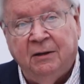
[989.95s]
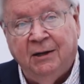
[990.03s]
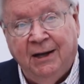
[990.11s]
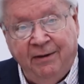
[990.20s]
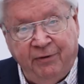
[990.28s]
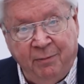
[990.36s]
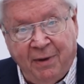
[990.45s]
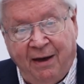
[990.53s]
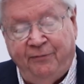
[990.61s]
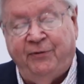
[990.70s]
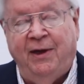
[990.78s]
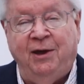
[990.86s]
Living
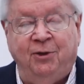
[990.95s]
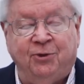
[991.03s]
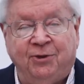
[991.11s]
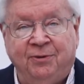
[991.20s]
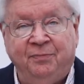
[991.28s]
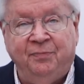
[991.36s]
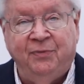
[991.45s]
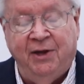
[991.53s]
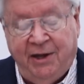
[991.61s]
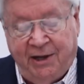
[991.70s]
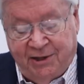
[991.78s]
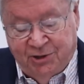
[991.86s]
by faith
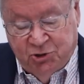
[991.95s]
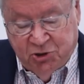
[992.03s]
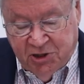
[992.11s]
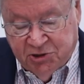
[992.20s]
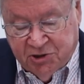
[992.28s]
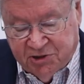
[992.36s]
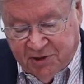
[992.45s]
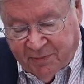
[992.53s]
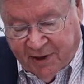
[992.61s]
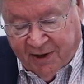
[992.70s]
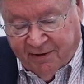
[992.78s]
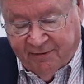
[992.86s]
in Jesus
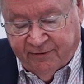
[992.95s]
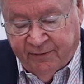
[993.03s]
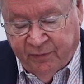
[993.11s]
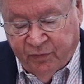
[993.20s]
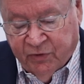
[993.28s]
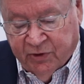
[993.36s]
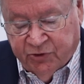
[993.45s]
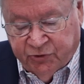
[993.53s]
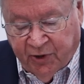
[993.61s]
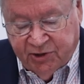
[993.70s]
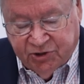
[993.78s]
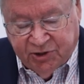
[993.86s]
above,
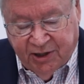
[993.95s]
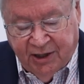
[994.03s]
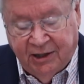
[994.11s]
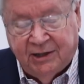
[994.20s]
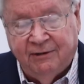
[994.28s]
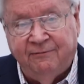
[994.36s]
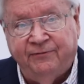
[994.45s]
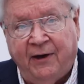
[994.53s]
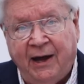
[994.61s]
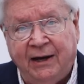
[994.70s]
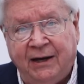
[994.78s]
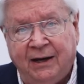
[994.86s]
trusting,
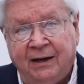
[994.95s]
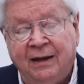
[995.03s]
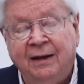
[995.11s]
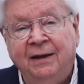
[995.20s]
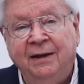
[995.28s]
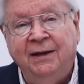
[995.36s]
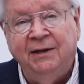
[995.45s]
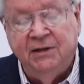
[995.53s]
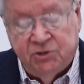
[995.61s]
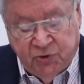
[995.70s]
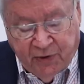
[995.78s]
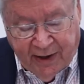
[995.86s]
confiding in
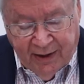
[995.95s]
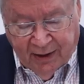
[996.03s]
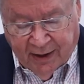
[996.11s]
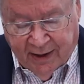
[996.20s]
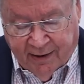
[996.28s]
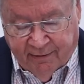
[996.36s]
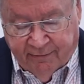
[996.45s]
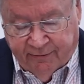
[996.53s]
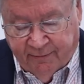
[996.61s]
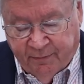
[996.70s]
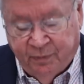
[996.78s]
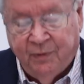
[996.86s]
his great
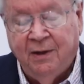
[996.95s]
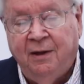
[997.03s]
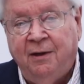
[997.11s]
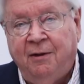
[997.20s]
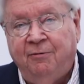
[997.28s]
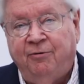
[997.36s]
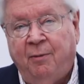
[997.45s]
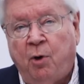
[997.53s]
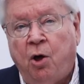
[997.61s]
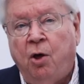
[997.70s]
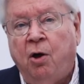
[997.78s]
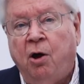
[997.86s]
love, from
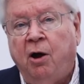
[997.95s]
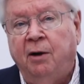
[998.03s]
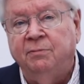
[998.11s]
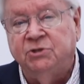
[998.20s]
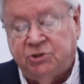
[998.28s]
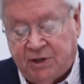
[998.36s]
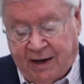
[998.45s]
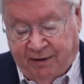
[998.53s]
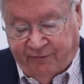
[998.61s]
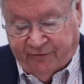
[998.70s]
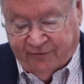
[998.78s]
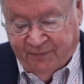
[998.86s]
all harm
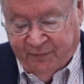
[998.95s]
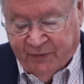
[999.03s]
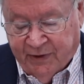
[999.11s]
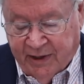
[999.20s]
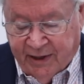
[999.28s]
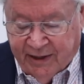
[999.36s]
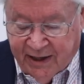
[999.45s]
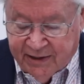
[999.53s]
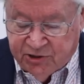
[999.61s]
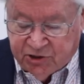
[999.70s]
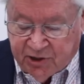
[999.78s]
safe in his